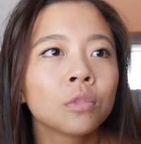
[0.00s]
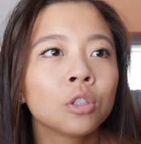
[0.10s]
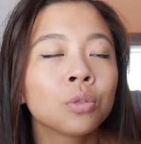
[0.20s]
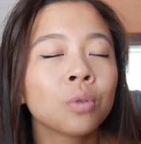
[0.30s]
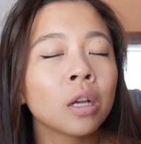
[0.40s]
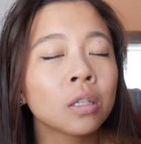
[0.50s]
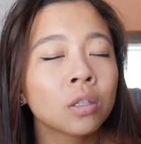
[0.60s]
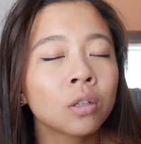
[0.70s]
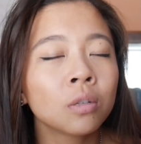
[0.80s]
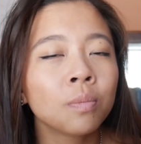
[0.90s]

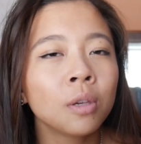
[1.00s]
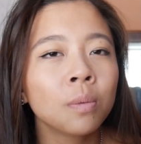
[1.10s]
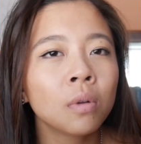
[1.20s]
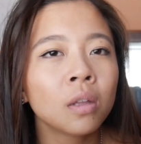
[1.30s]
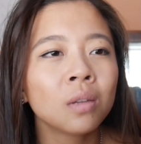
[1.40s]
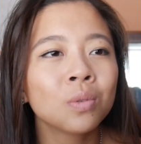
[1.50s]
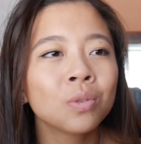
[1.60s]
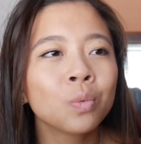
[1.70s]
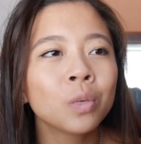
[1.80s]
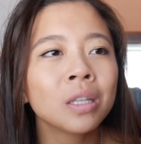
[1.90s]
trust certain people, and it
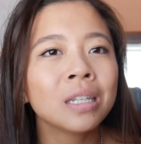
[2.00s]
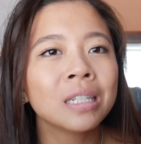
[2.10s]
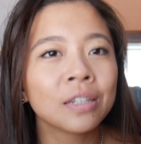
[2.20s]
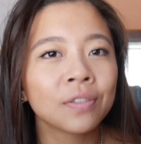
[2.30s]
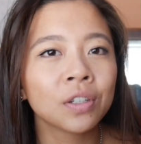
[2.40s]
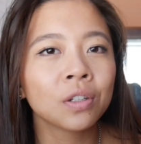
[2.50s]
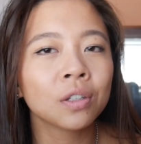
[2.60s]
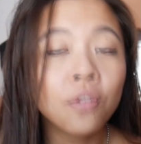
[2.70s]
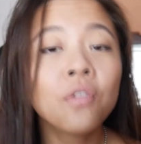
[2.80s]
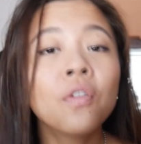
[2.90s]
was really
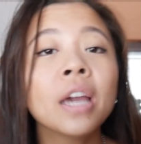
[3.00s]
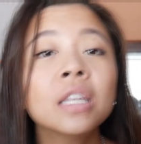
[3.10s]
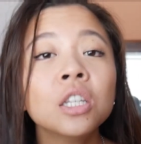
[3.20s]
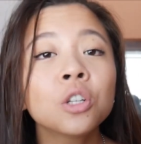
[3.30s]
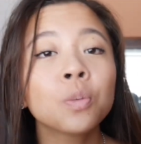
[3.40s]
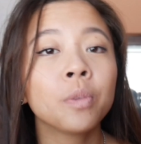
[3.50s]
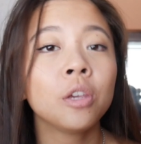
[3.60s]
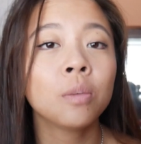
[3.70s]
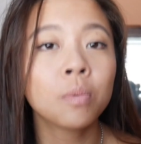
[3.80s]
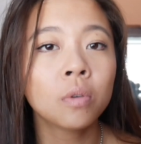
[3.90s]
difficult. Finding your
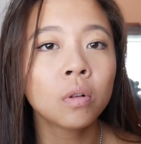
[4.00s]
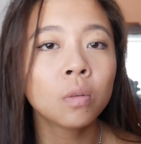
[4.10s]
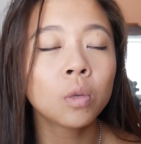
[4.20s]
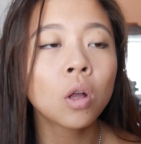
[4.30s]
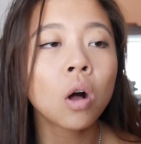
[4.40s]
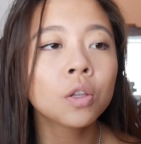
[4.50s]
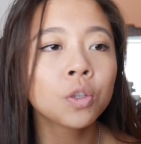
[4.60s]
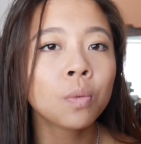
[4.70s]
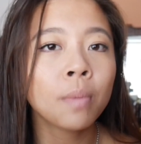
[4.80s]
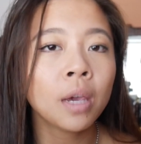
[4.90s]
people will
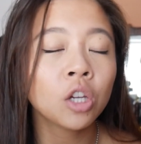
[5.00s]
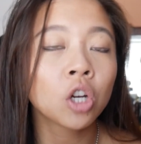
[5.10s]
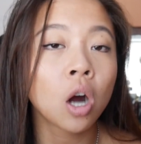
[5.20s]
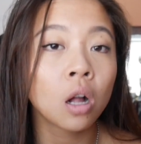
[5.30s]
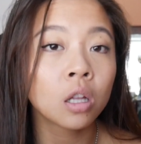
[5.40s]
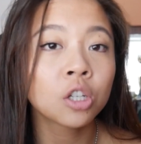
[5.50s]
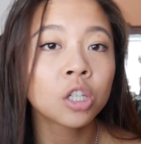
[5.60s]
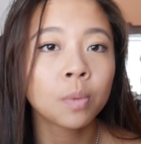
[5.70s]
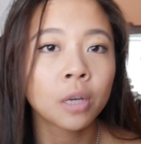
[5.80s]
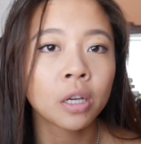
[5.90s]
also make your college
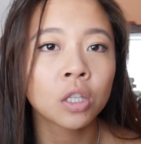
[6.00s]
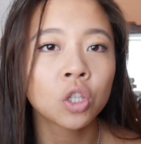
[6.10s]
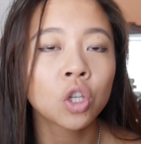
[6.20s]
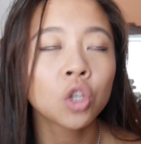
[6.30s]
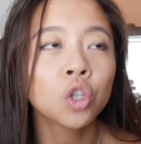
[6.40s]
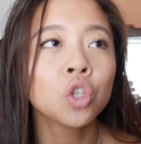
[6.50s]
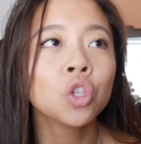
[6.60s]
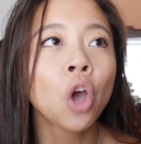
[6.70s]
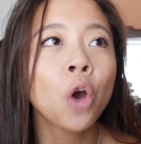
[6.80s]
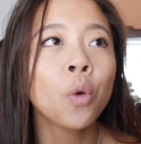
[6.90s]
experience
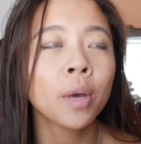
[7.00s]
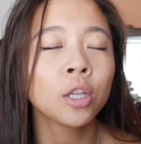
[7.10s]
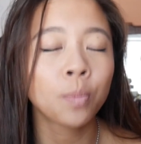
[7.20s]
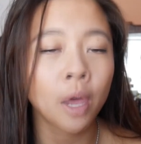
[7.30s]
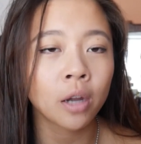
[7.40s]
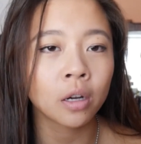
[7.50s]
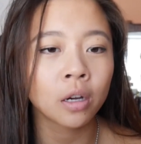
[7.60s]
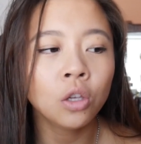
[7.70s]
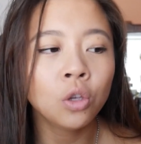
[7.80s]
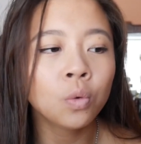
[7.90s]
so much
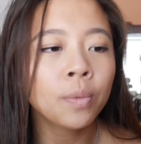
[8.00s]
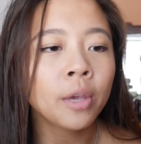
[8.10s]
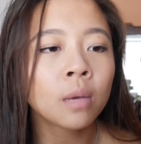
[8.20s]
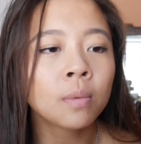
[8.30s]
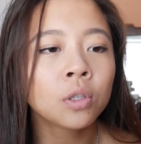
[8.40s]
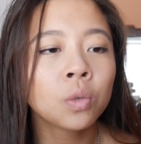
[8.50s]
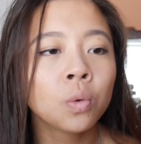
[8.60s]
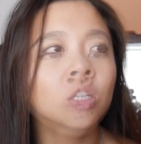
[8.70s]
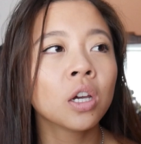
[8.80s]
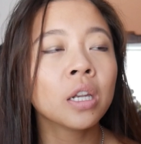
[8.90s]
better. You would be able
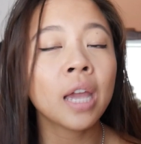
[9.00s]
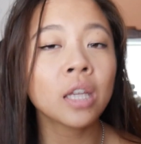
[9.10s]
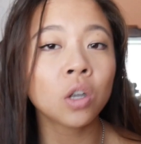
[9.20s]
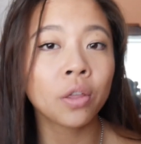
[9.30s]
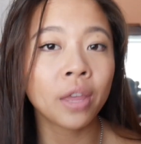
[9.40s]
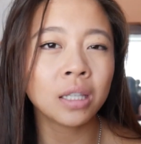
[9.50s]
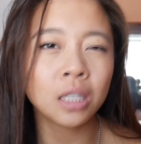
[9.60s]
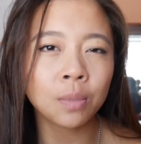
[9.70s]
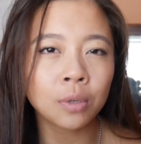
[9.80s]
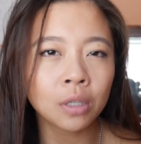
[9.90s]
to connect on that
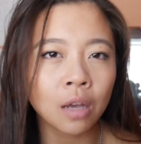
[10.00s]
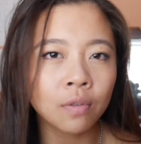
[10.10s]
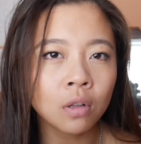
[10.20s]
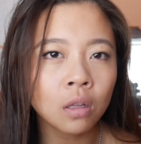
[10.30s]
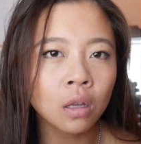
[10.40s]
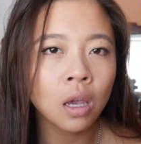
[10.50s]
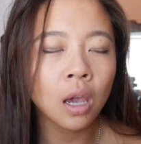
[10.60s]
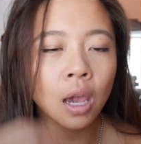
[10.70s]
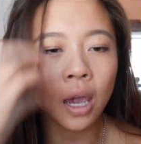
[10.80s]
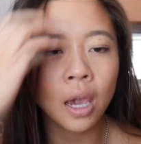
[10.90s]
deeper level
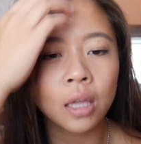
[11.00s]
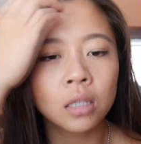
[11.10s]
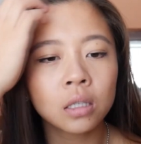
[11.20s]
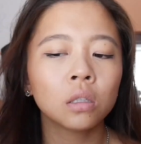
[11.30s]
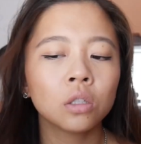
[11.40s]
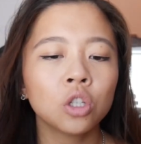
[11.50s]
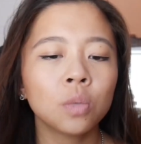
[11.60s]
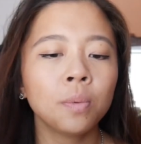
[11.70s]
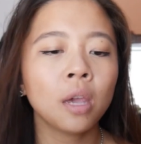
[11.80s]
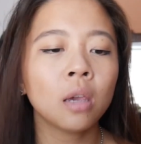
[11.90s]
and
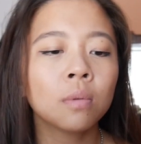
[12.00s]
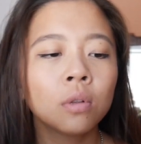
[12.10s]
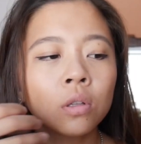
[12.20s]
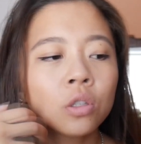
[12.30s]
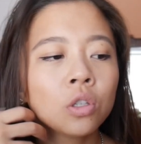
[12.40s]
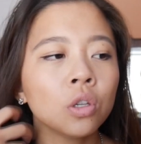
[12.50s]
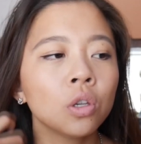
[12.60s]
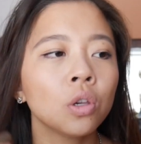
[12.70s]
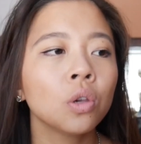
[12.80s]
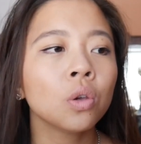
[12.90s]
just be able
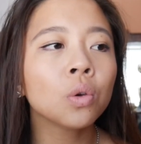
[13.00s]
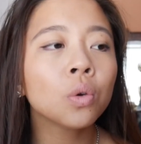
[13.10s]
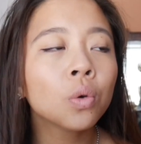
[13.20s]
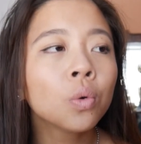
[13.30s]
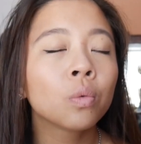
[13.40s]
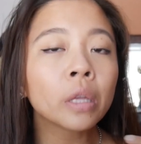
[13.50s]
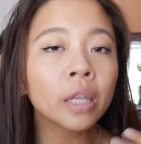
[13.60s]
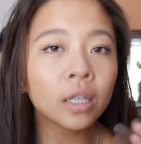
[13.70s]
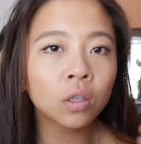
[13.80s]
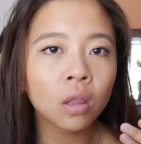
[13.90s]
to
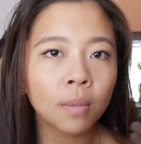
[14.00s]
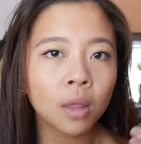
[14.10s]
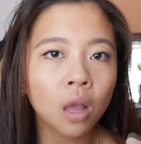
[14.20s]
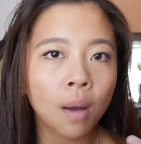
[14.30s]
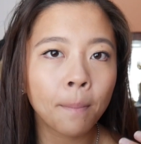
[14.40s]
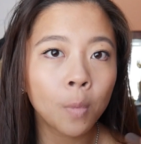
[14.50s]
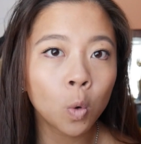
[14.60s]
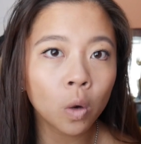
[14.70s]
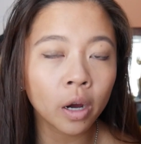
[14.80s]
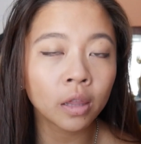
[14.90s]
relate to them a lot
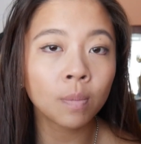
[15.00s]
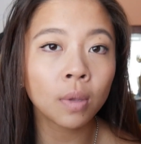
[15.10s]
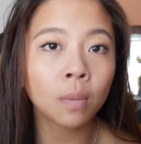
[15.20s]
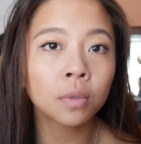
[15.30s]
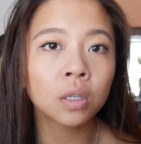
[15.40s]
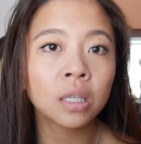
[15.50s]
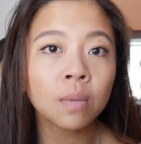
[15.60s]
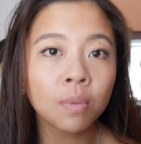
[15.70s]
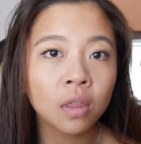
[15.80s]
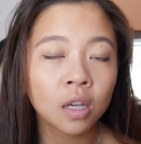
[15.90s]
more, and they'd be able to
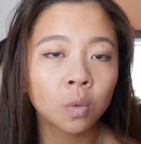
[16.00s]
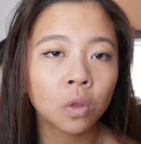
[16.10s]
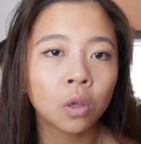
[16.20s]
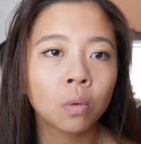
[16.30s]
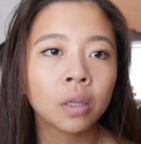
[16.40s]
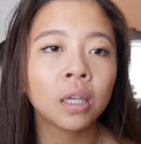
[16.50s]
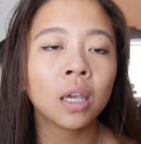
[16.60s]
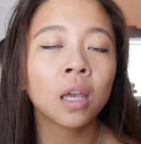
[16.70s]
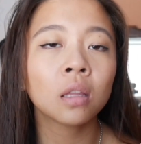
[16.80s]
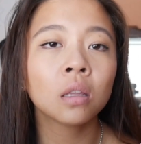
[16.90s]
sympathize with you and
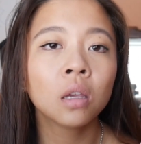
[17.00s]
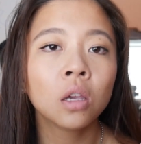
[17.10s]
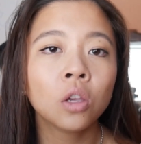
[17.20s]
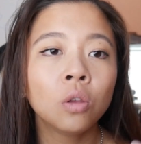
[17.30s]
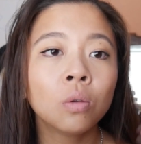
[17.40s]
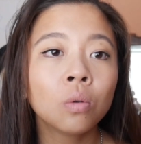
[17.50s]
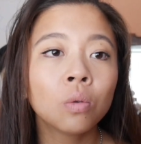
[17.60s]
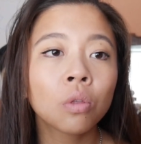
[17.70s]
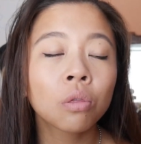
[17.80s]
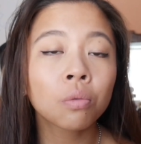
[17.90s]
get
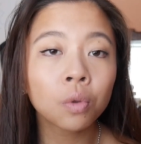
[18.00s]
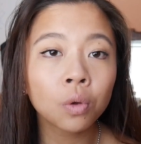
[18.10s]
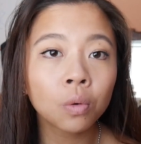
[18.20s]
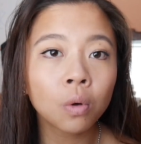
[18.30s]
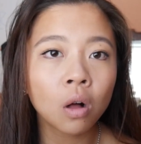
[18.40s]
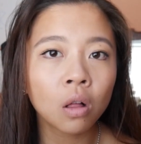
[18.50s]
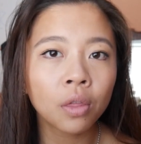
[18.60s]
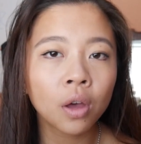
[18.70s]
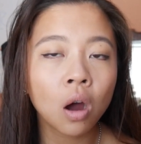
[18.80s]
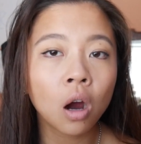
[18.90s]
you through all
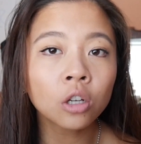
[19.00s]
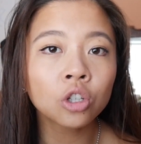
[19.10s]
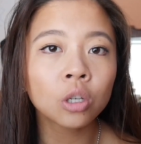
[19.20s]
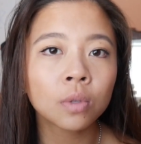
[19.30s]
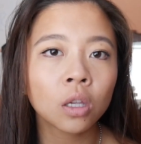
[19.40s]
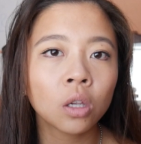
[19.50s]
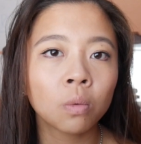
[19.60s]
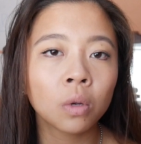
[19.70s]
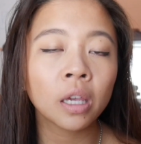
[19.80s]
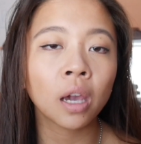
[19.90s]
the hardships that
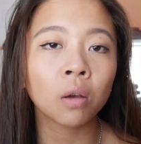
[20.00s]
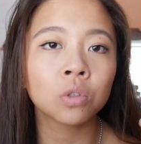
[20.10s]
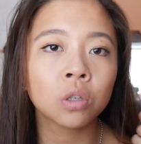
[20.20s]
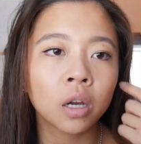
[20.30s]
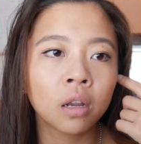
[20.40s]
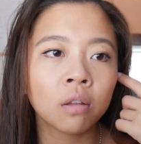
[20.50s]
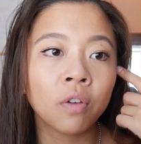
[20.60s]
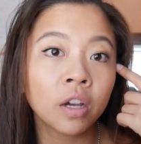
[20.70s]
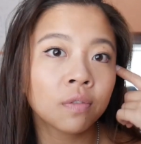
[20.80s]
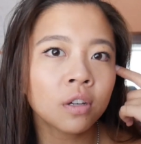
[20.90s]
you would encounter, and
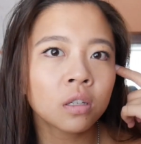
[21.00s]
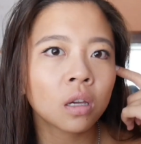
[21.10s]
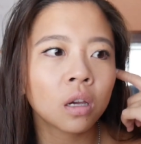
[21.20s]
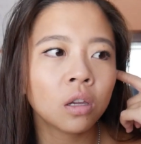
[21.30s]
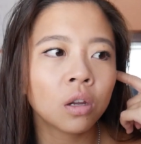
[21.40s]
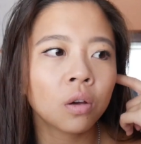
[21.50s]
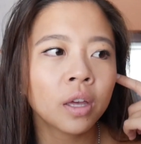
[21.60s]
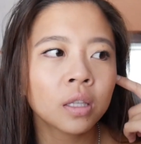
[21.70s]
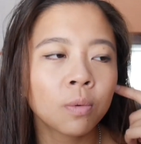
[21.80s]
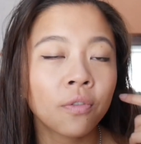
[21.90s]
vice versa. You know,
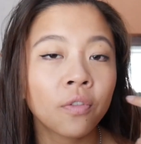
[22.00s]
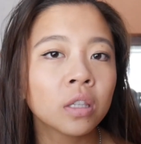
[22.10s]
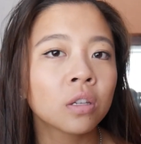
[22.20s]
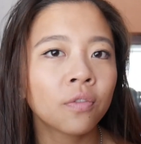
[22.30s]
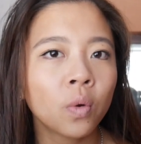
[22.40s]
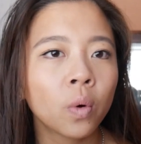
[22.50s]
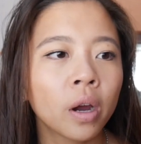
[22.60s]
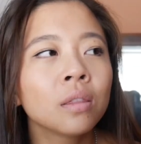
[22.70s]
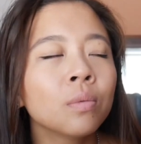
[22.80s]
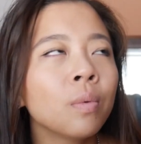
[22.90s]
that's what friends are
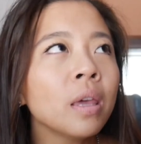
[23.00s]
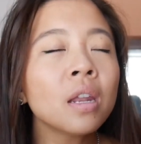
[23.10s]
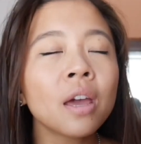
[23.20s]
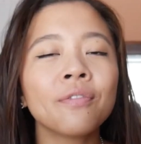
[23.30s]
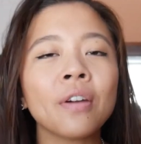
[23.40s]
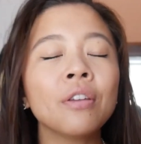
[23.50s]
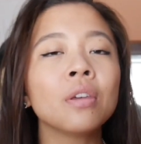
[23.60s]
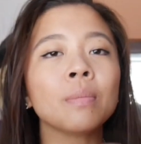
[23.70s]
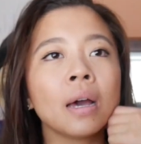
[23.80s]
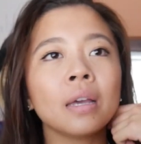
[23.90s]
for. The way that I found
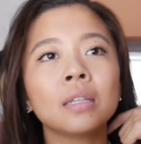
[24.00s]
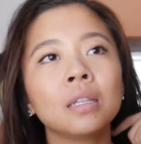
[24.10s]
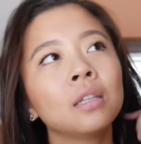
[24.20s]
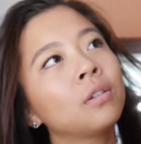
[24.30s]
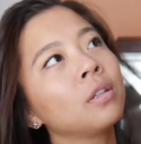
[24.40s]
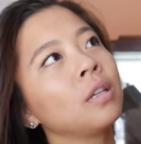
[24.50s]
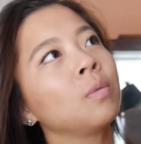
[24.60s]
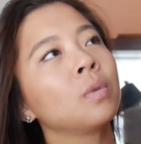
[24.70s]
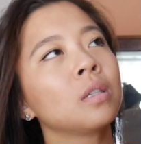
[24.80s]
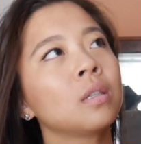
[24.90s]
them literally
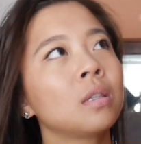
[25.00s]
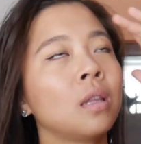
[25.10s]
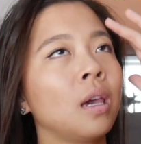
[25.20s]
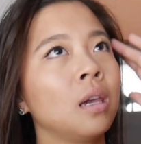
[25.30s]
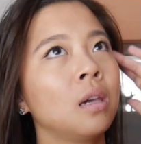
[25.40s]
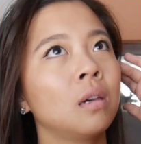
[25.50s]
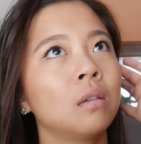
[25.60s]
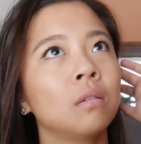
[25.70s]
was like